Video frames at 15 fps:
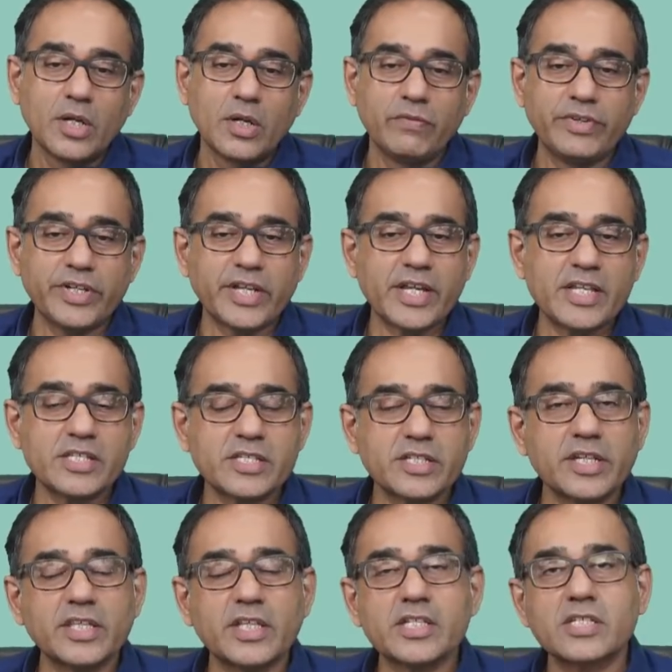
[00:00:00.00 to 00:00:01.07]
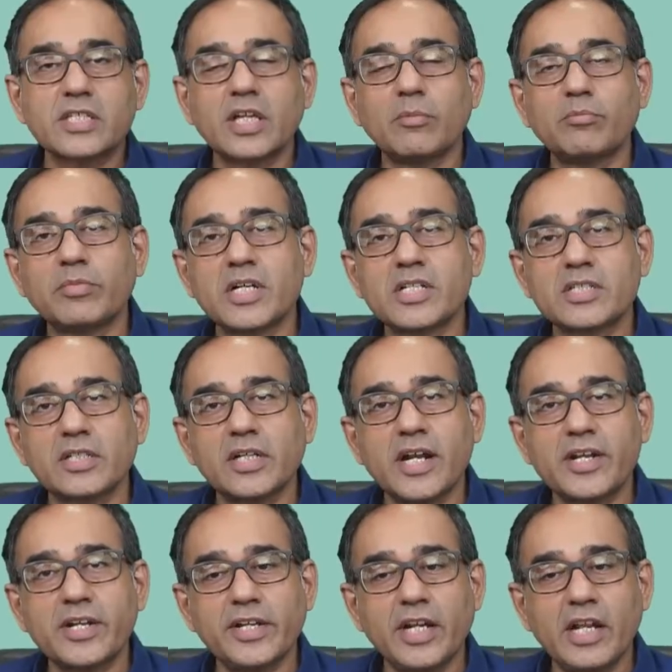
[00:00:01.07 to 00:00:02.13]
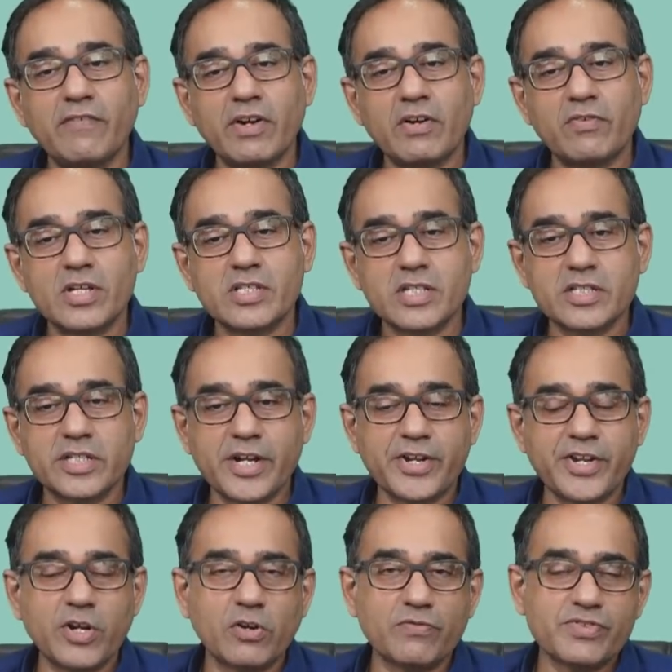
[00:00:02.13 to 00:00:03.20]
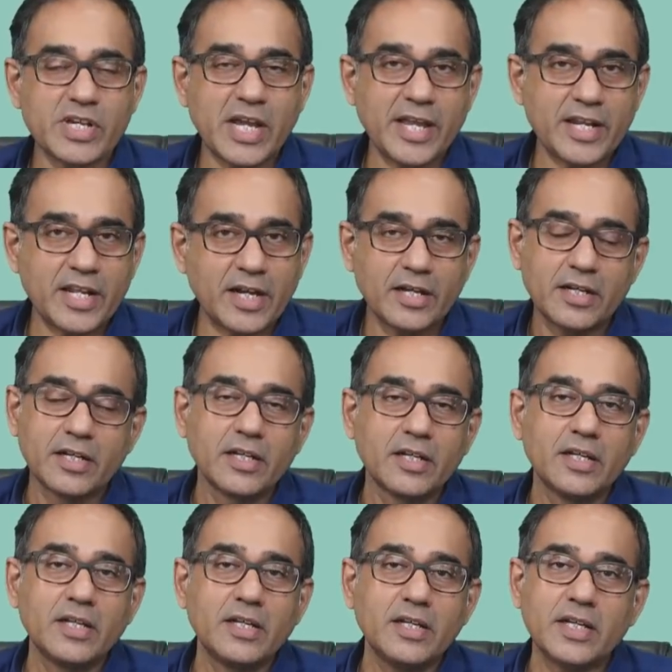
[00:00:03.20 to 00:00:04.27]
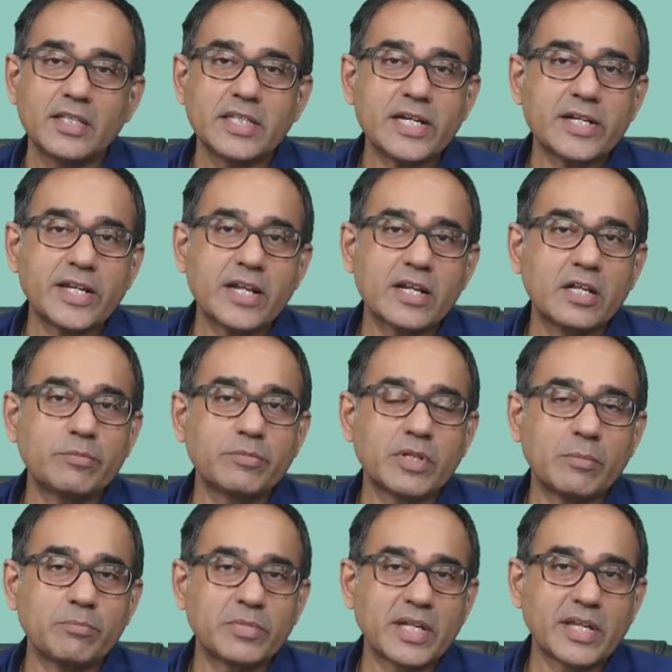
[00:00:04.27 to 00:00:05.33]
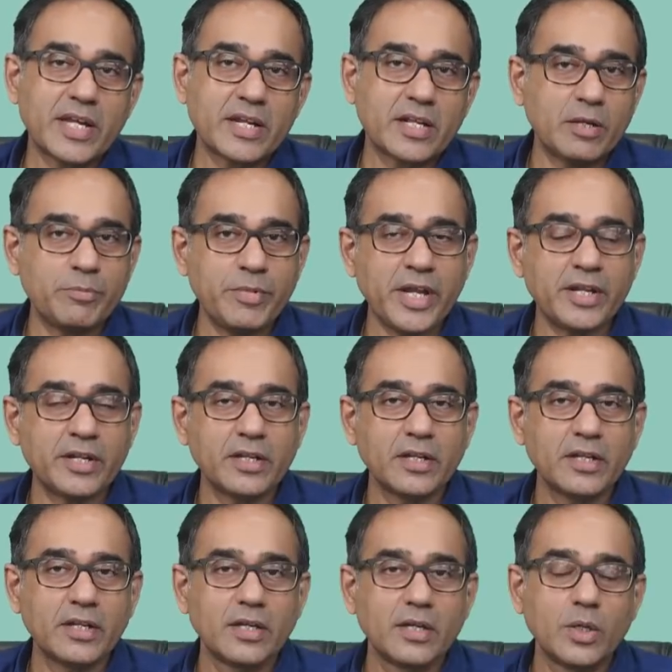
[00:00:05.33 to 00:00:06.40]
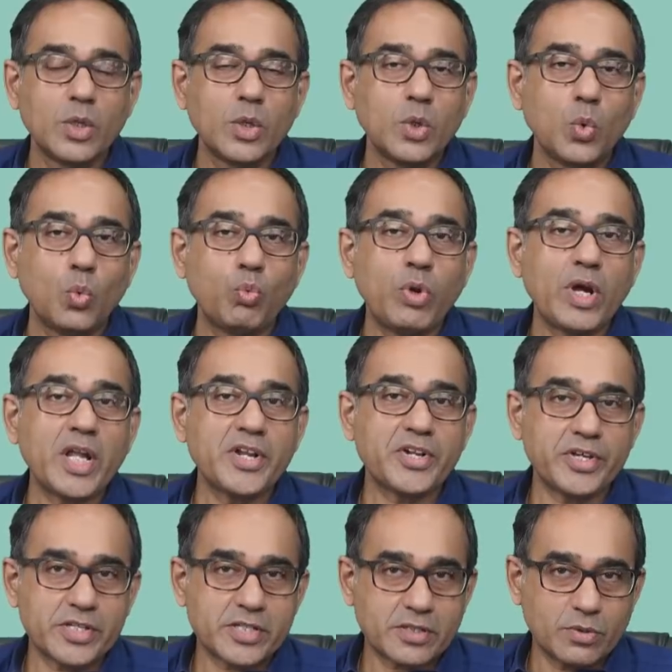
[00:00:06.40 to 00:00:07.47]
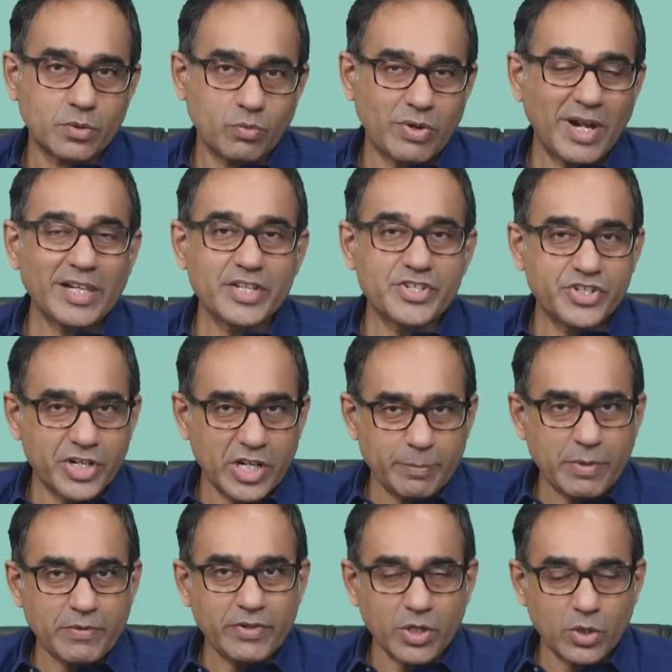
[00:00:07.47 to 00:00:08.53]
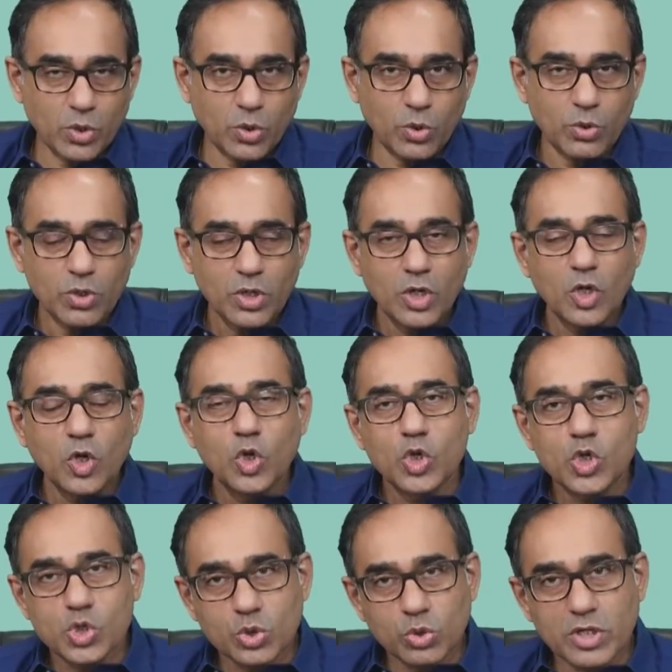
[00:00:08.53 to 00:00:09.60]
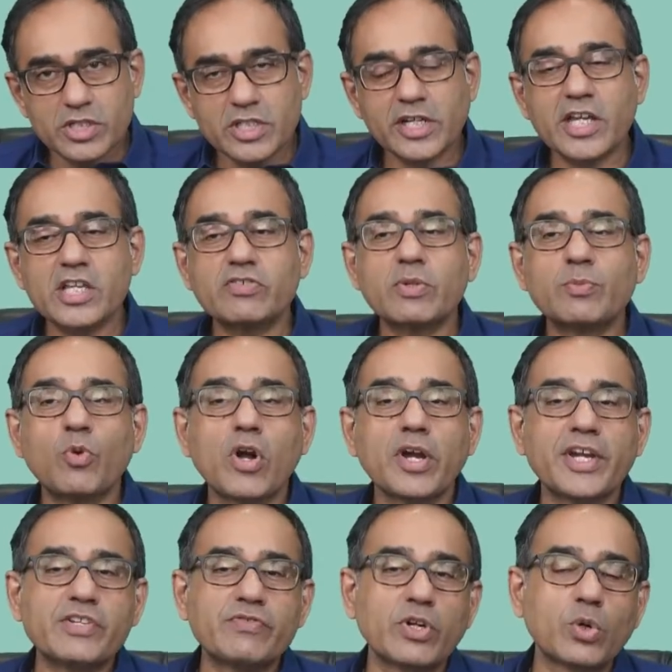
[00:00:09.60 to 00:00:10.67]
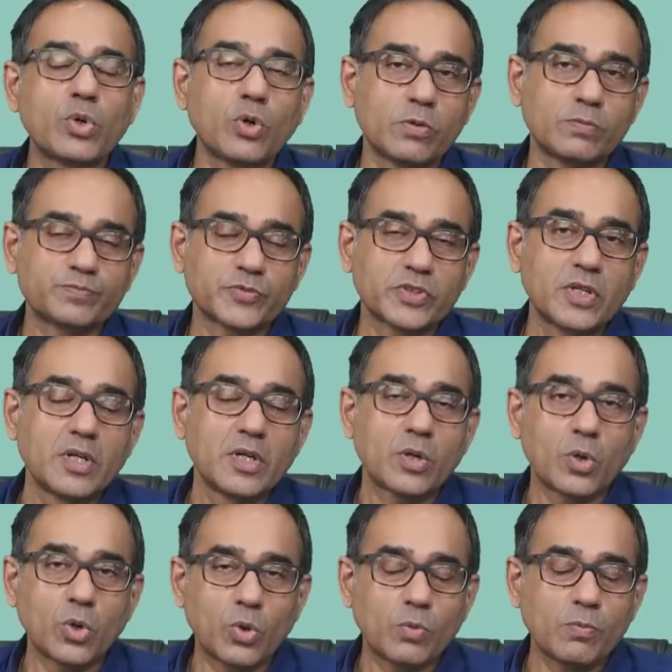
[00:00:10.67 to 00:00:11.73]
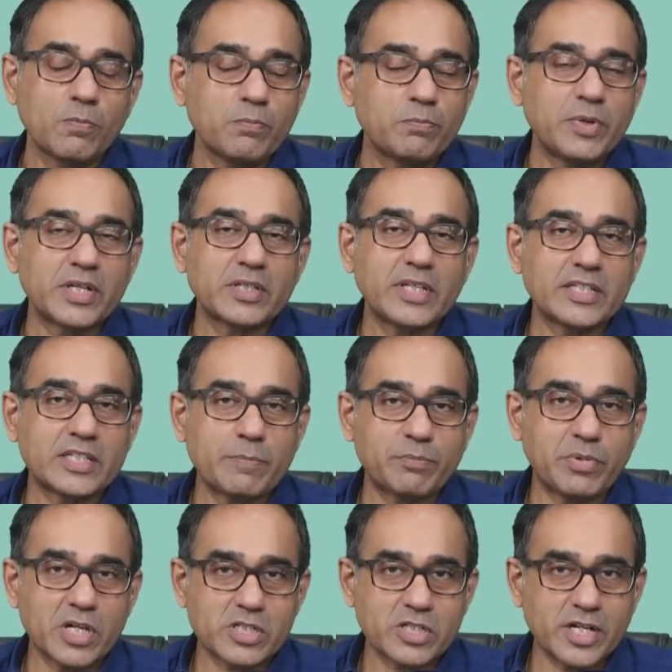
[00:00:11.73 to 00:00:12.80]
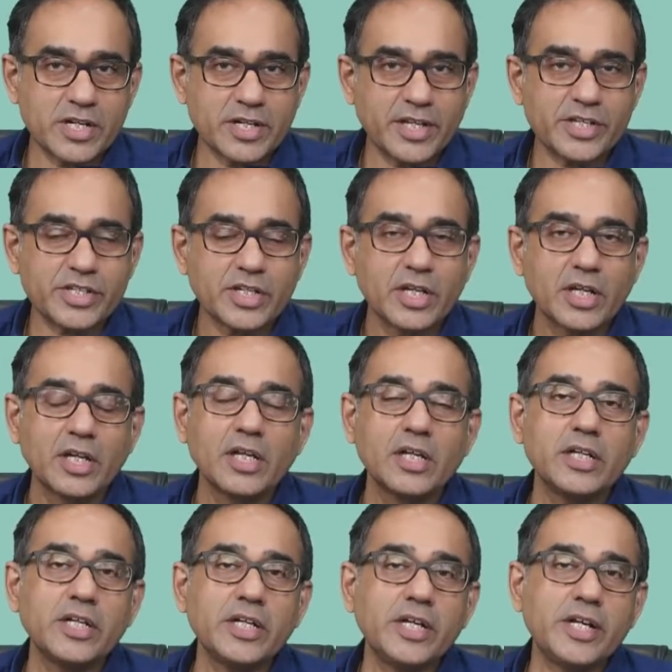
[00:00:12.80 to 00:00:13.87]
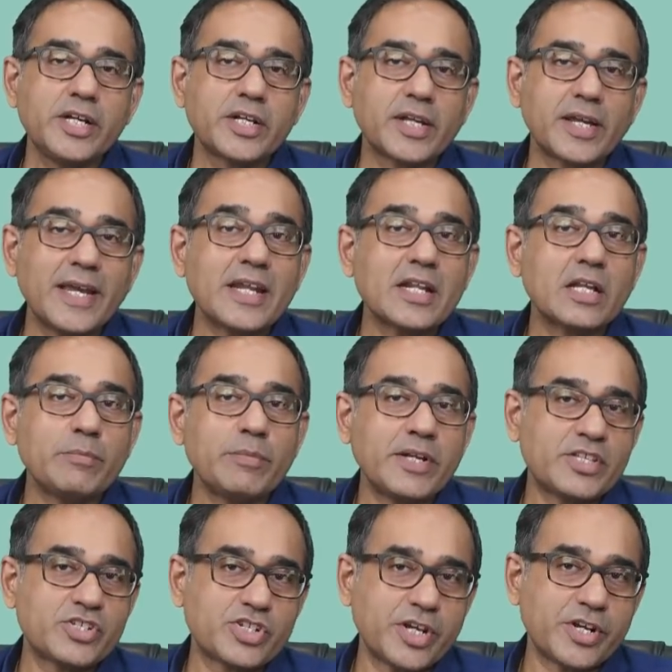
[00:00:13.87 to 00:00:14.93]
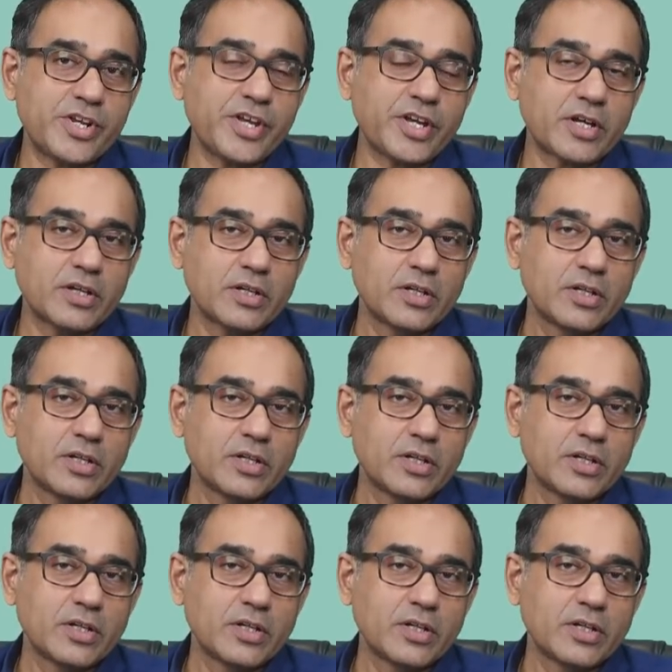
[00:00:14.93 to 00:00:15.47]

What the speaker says: we can see these numbers at 11 versus 18 of China, and that number can remain where it is. While the GDP will grow, so is the case with mortgage will grow. But as a percentage, it can remain static